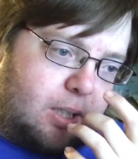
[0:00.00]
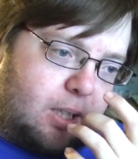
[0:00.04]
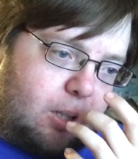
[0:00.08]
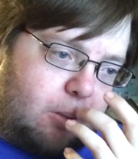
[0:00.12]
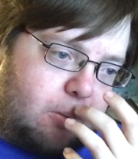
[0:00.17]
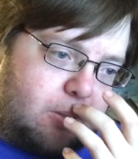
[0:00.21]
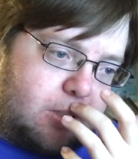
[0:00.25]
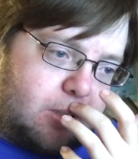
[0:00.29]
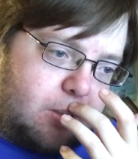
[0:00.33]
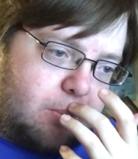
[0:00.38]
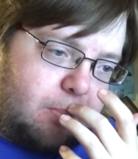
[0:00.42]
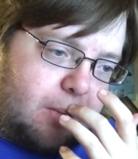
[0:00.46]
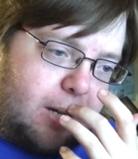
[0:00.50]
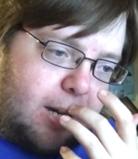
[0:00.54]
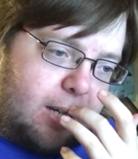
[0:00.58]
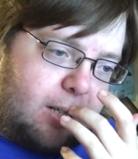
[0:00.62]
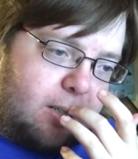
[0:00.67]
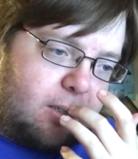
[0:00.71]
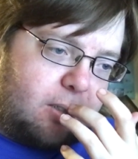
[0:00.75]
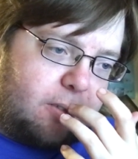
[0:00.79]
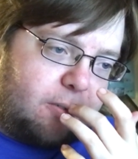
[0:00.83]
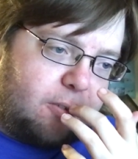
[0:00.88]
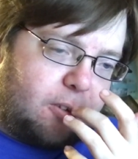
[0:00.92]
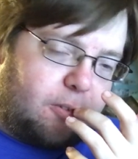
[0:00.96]
a
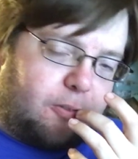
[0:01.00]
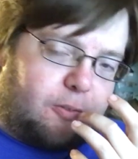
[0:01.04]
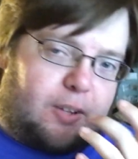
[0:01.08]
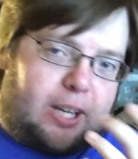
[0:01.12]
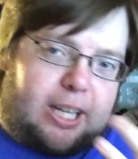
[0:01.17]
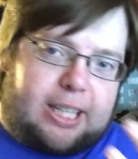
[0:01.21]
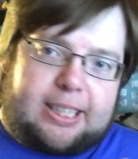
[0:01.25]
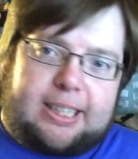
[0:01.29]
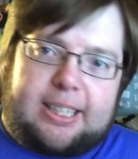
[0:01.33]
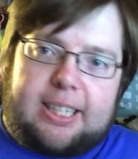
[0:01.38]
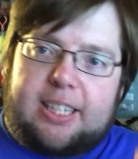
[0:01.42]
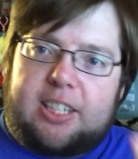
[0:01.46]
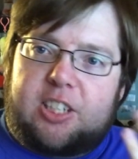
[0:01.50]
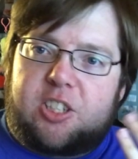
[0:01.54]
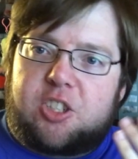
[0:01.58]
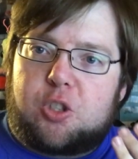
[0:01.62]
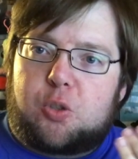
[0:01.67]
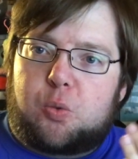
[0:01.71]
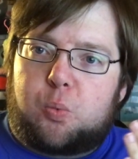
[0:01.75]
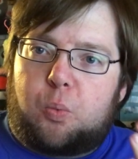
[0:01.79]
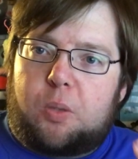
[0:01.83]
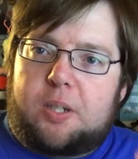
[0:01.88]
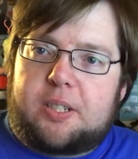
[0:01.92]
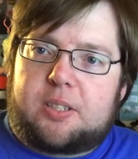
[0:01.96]
matter of the fact that it
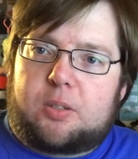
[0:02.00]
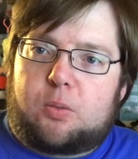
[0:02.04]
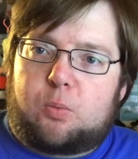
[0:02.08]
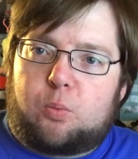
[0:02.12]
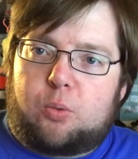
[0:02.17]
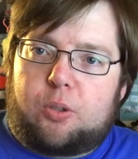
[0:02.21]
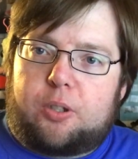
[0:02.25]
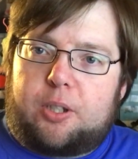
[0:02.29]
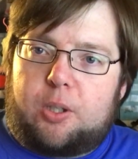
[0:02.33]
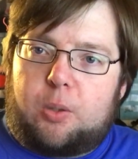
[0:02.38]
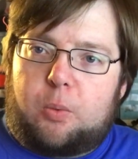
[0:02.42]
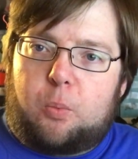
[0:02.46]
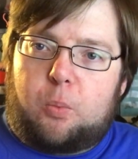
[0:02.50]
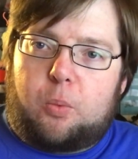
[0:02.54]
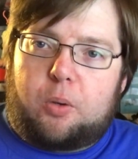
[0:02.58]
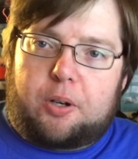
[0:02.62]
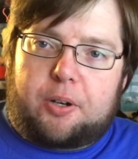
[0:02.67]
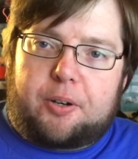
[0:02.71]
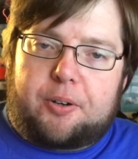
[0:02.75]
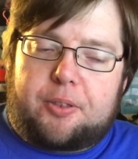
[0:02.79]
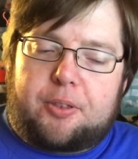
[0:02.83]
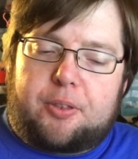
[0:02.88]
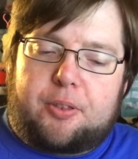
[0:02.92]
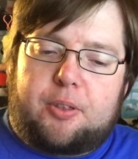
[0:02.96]
just wasn't really
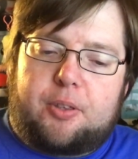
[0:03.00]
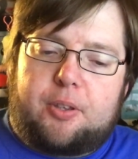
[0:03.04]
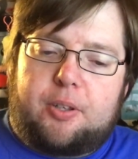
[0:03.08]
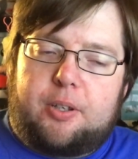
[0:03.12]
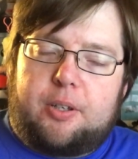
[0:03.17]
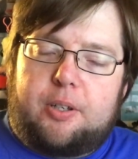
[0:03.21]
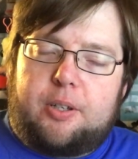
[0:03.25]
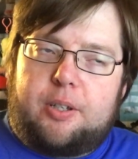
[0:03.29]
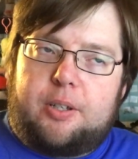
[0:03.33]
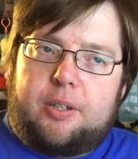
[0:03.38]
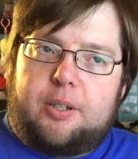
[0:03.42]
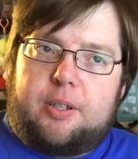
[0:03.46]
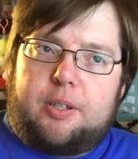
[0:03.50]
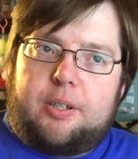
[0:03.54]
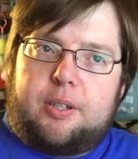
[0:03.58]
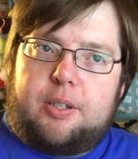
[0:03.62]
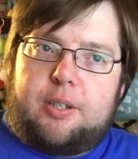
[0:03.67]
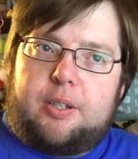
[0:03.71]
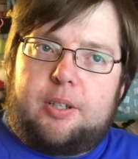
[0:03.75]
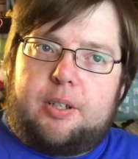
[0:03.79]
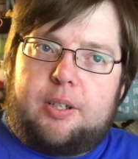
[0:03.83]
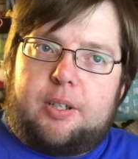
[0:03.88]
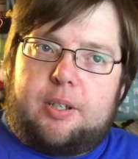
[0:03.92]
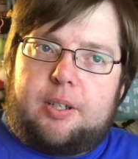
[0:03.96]
worth
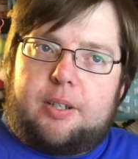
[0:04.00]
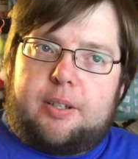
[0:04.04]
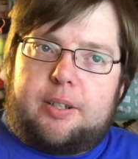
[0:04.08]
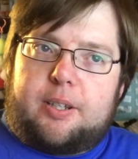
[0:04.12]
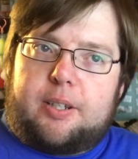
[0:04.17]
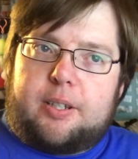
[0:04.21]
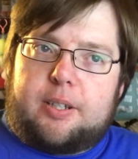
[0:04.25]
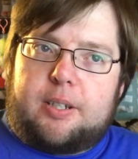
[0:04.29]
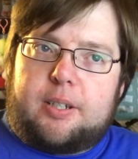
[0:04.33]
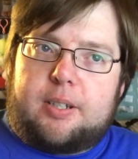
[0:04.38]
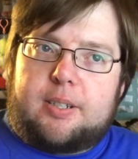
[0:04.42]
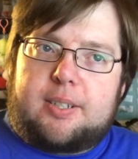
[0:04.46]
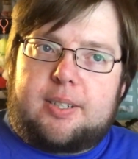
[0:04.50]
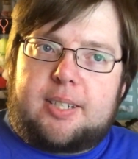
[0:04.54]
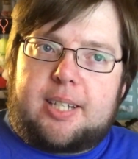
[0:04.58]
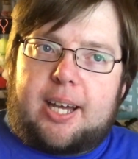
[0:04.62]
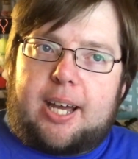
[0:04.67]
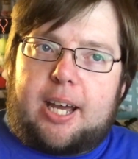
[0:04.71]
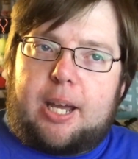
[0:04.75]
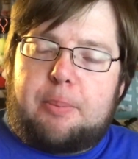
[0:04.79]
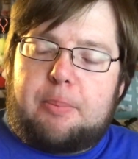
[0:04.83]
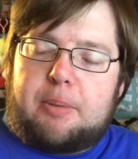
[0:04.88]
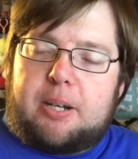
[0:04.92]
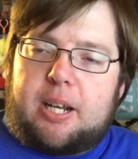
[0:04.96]
the
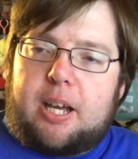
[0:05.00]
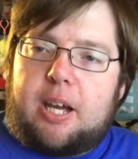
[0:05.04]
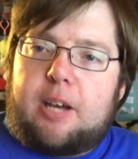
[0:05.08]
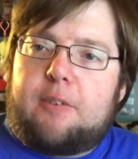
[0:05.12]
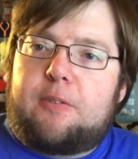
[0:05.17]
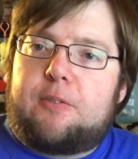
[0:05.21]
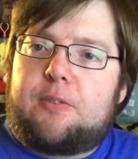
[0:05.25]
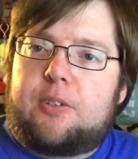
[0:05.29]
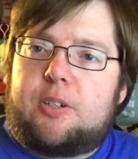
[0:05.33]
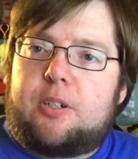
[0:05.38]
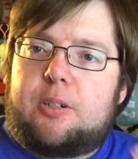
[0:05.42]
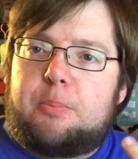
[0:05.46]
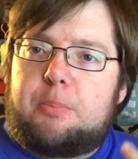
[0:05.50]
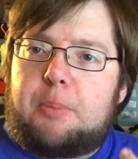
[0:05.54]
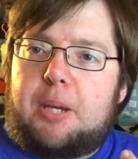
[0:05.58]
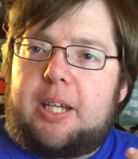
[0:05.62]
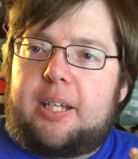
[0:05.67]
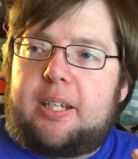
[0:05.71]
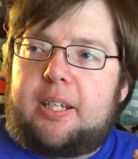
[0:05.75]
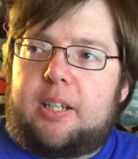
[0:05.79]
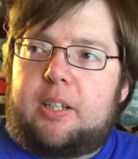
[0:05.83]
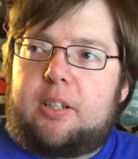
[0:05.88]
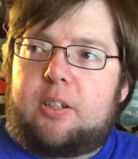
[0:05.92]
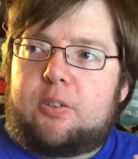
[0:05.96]
time and effort
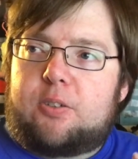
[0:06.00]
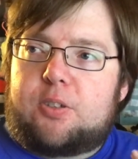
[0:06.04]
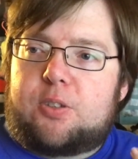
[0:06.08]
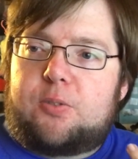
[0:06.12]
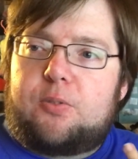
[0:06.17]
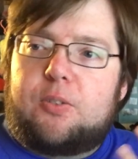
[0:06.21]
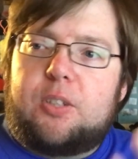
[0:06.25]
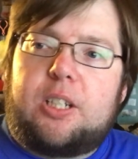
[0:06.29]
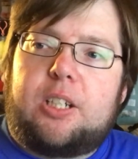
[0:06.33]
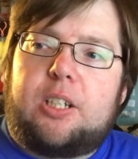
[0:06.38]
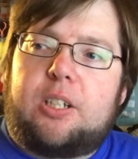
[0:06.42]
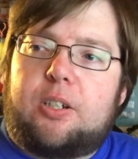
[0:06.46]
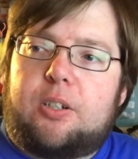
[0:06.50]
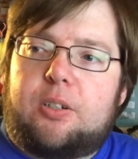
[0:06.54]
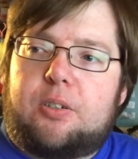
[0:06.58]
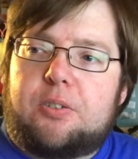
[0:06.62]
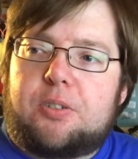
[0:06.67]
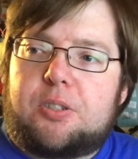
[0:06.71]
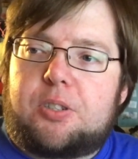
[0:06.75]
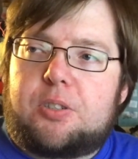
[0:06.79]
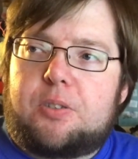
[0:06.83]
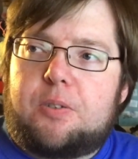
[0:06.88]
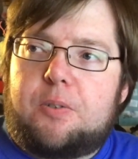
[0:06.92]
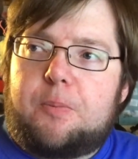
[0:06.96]
making those
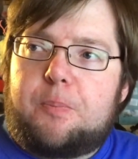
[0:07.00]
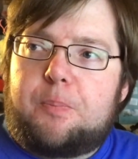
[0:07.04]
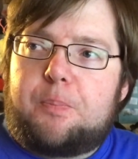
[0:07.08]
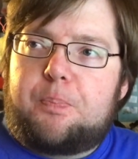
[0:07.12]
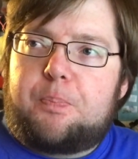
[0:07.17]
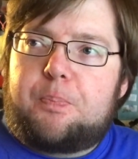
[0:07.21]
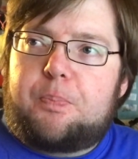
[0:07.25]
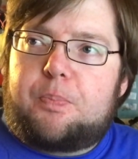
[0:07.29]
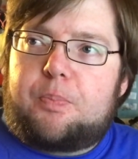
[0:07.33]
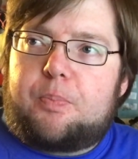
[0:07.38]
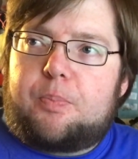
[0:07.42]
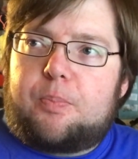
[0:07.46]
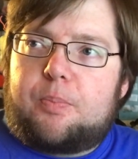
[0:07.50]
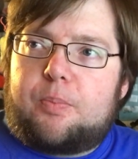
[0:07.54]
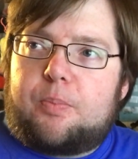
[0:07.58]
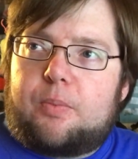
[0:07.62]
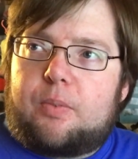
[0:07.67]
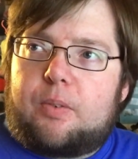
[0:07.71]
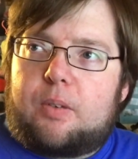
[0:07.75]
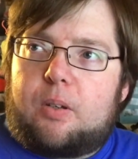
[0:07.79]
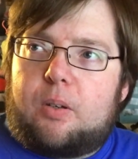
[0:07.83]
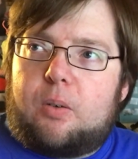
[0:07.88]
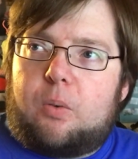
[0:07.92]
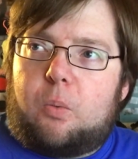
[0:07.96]
videos
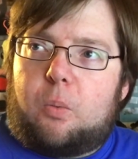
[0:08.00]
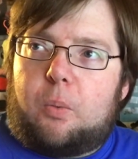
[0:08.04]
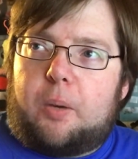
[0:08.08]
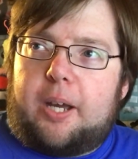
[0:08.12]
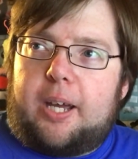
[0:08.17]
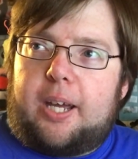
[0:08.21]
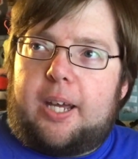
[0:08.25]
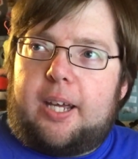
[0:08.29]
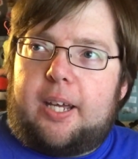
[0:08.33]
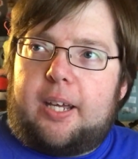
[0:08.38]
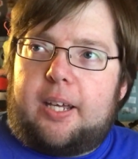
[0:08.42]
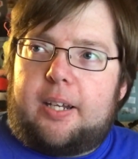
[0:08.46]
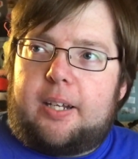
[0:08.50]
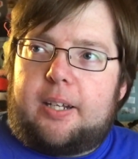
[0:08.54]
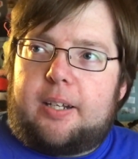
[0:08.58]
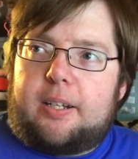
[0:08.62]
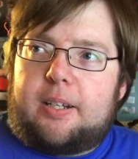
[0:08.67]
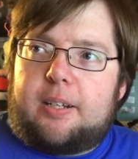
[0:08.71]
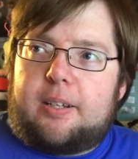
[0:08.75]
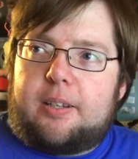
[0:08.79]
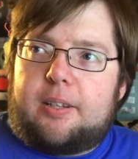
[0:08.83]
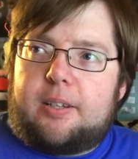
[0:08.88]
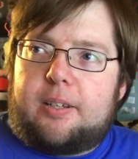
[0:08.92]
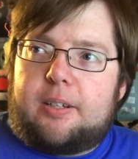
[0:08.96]
when
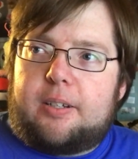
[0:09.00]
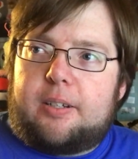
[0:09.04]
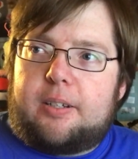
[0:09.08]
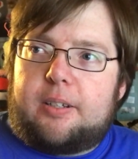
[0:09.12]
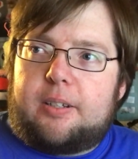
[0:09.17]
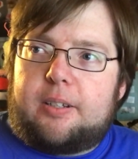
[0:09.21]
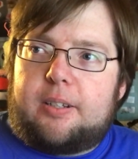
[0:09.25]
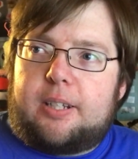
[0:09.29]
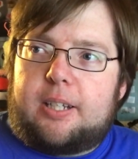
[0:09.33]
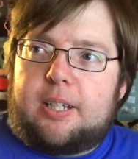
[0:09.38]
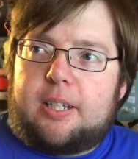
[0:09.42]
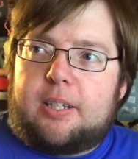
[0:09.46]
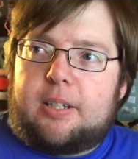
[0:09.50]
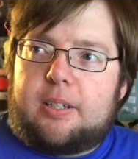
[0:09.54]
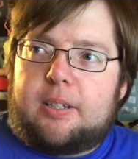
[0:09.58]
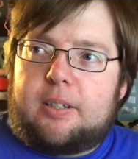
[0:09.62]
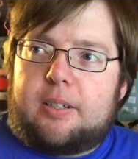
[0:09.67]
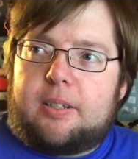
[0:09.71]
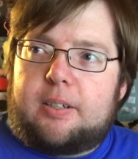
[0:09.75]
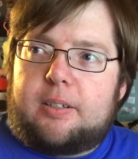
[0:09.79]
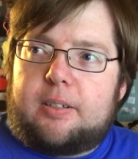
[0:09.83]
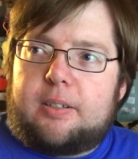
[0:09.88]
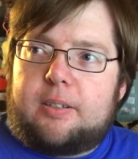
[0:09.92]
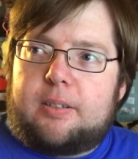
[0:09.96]

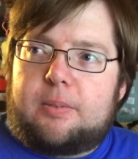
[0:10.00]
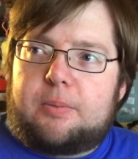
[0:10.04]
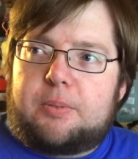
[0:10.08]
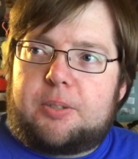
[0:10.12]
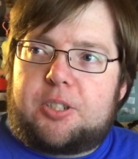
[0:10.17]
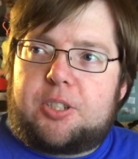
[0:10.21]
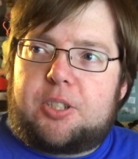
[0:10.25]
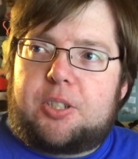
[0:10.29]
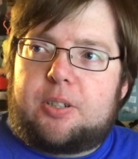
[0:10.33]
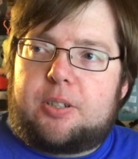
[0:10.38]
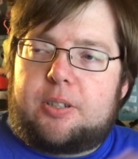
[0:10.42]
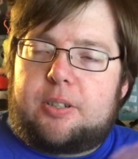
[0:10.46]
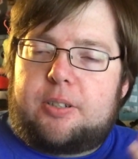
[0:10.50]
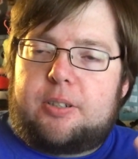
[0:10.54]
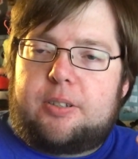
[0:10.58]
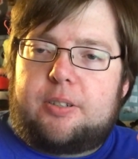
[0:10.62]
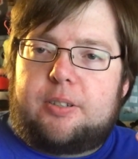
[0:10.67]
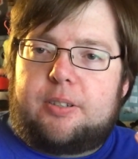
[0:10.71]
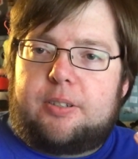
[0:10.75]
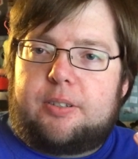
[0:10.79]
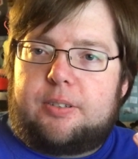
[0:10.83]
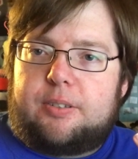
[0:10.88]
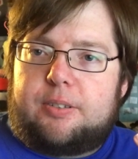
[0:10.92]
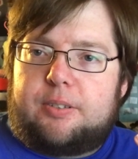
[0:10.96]
the
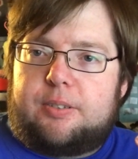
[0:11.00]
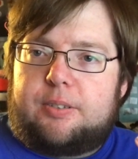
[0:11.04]
return